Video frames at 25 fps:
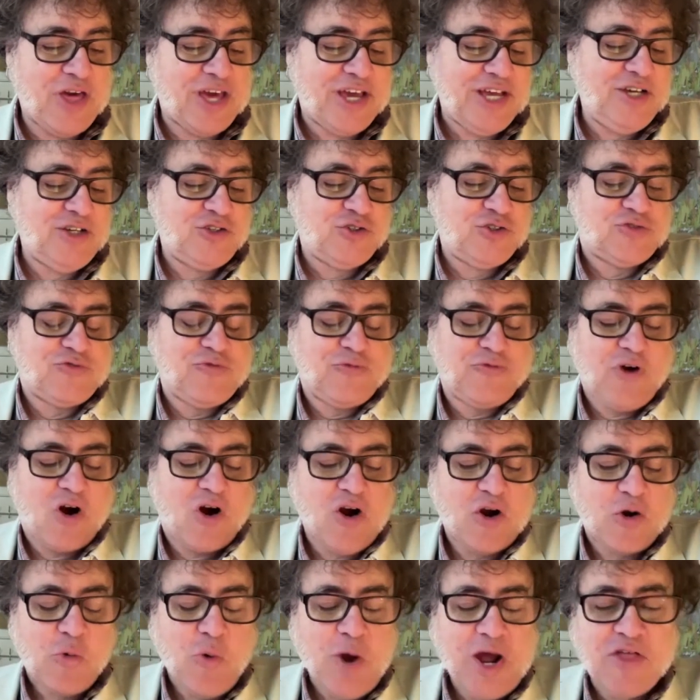he's
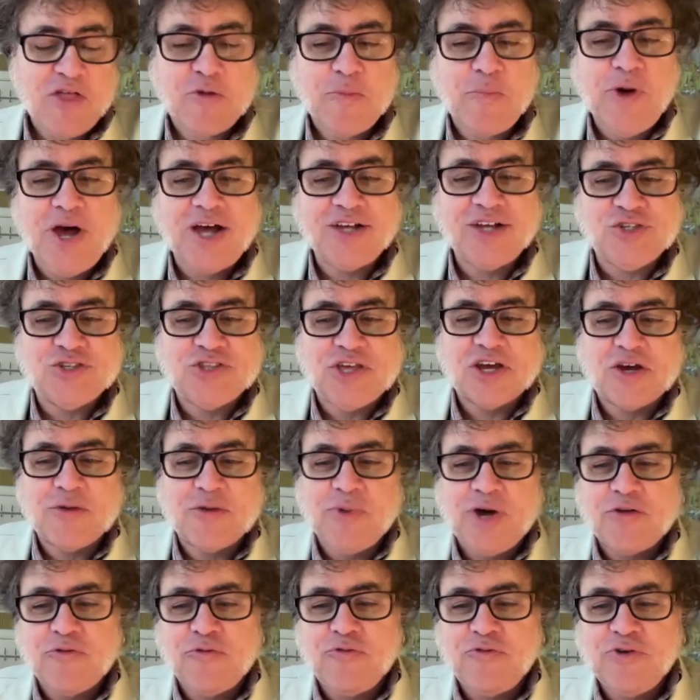far and away the best thing
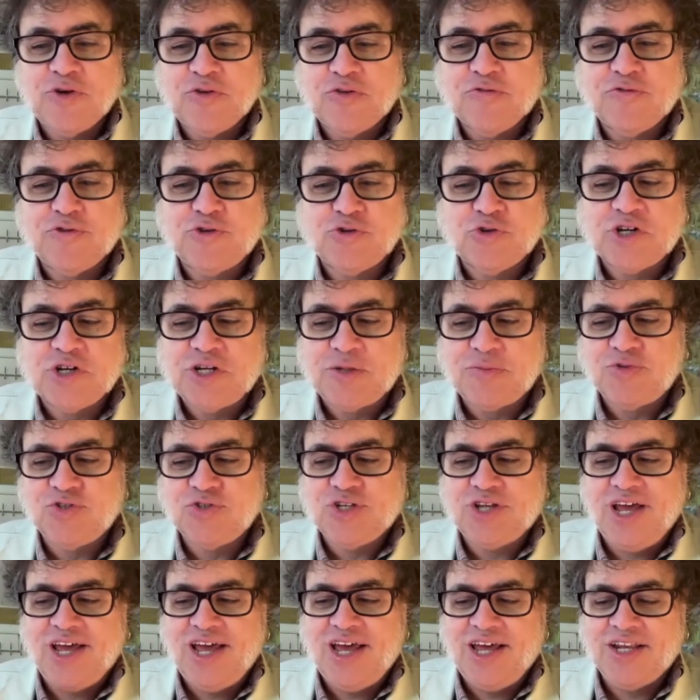about Field of Dreams,
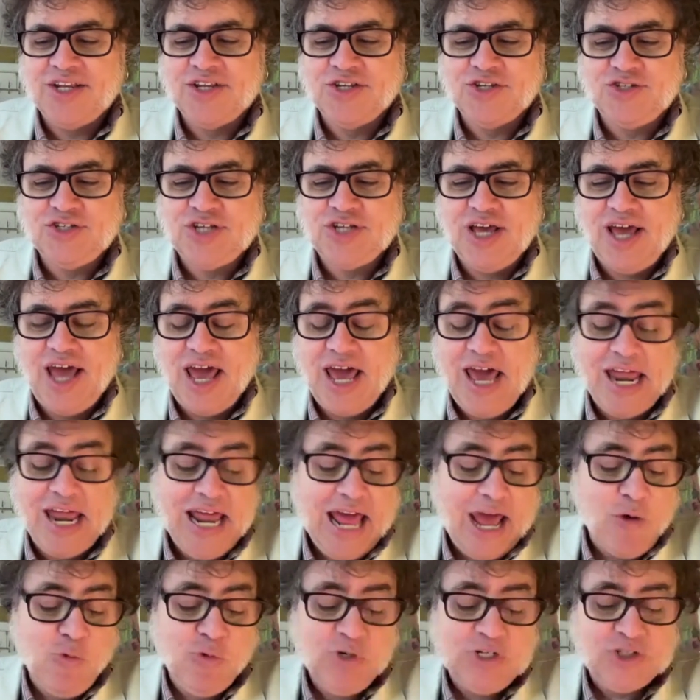and
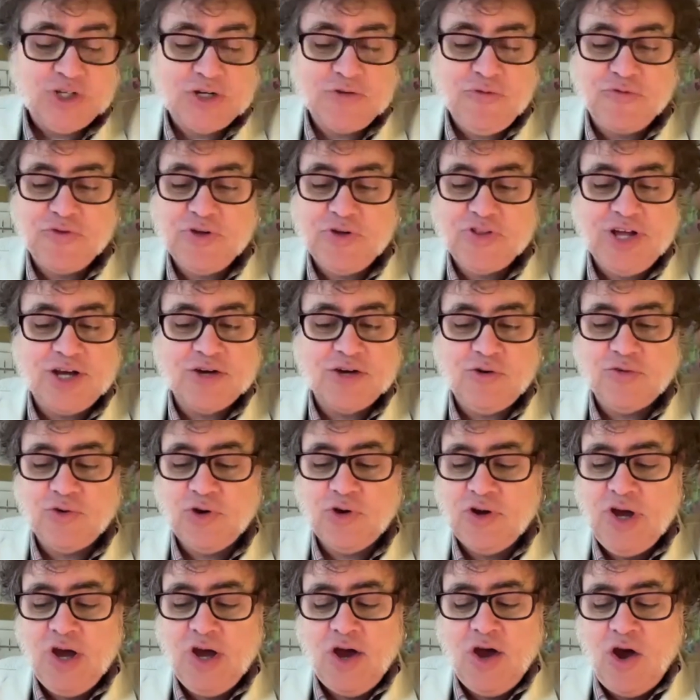which I feel like
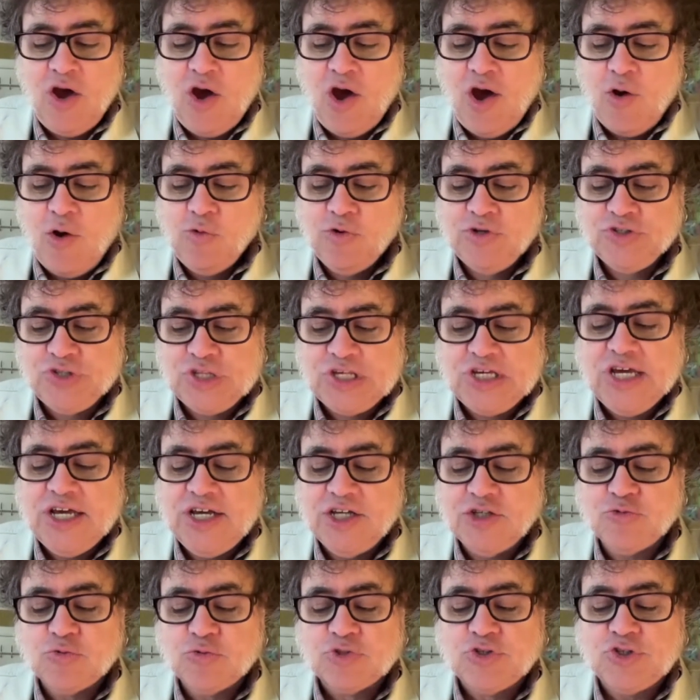was the
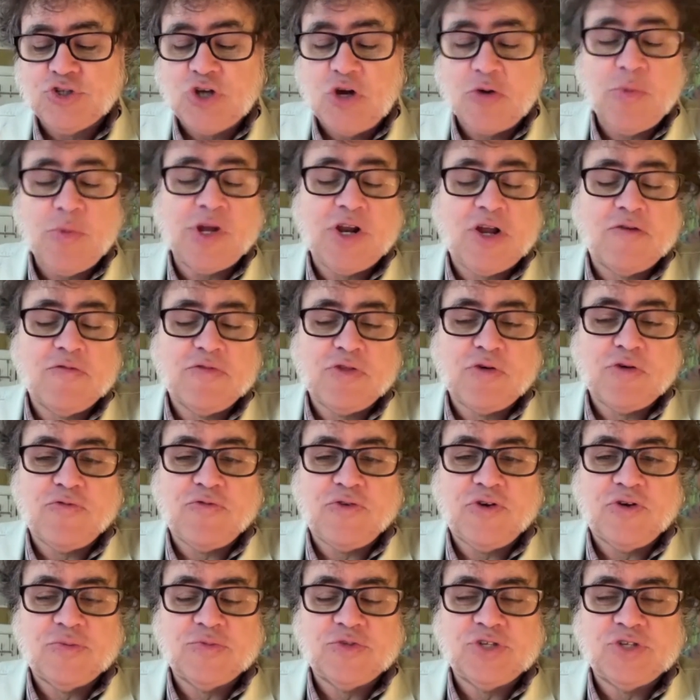case with so many of the
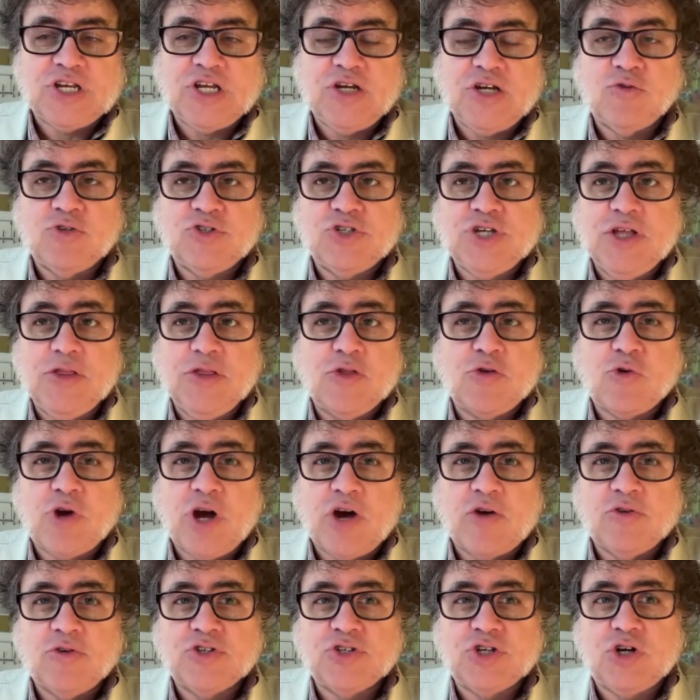films that he was in
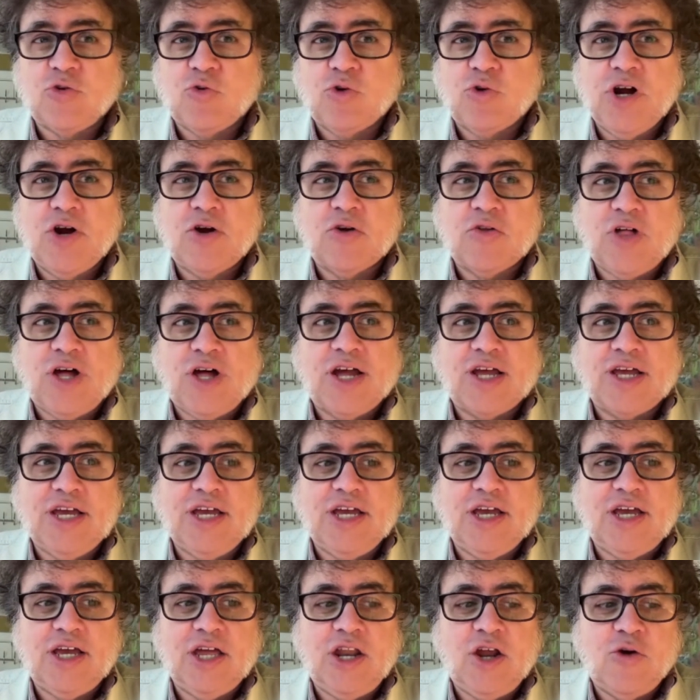throughout his career. Like
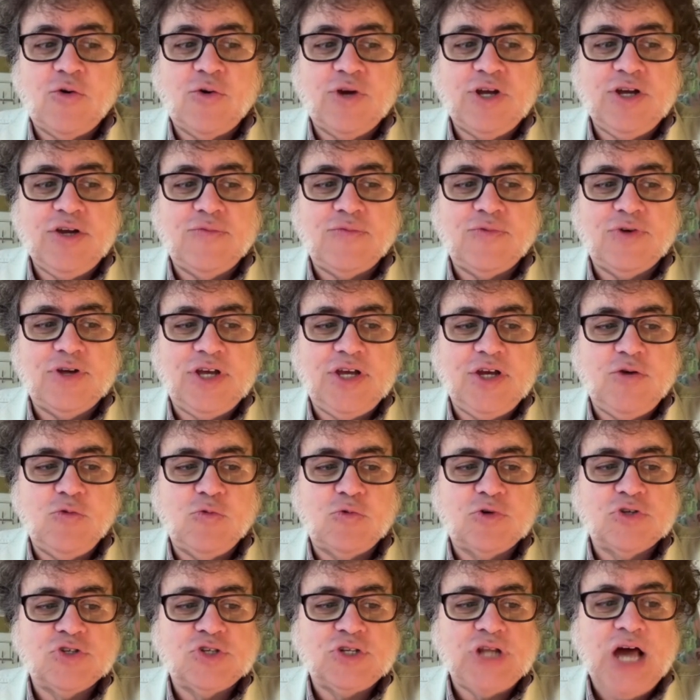he
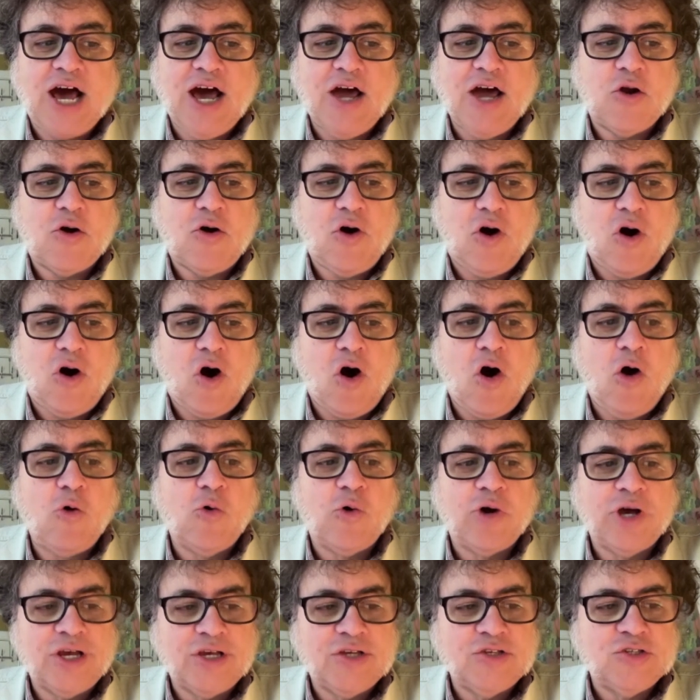was not
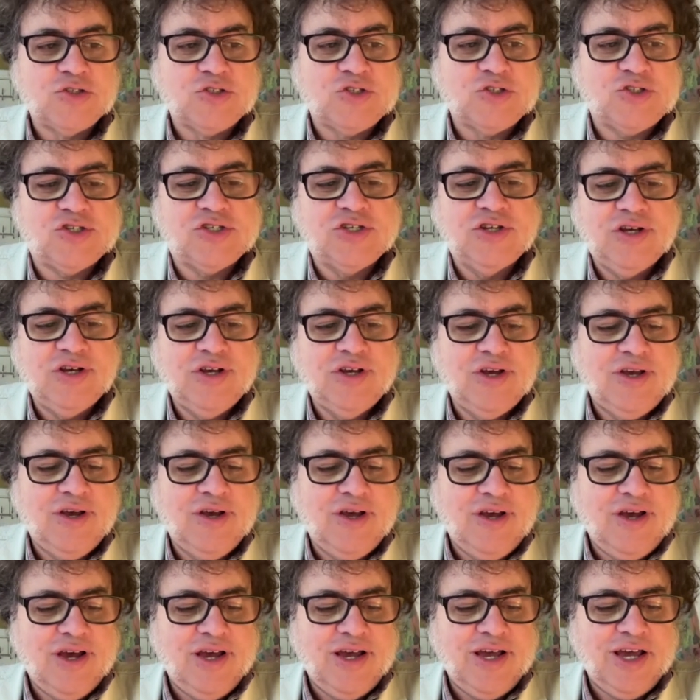always,
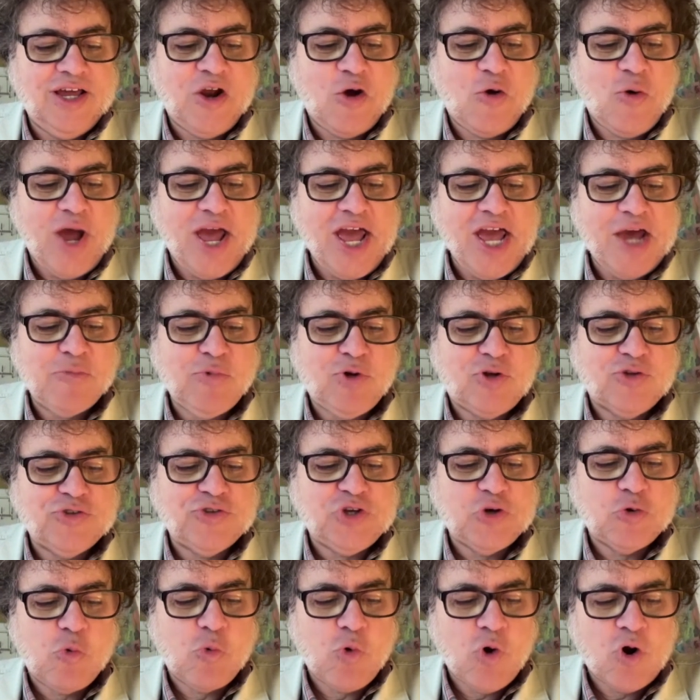able
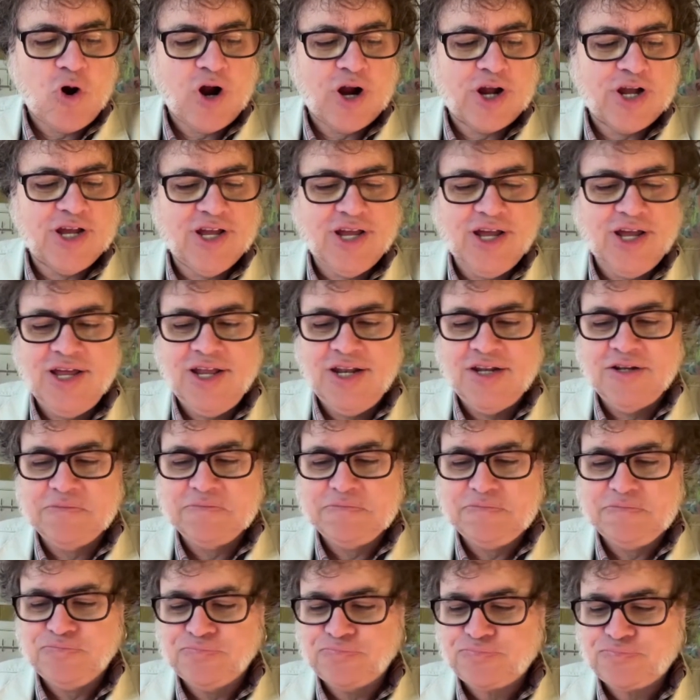to work in,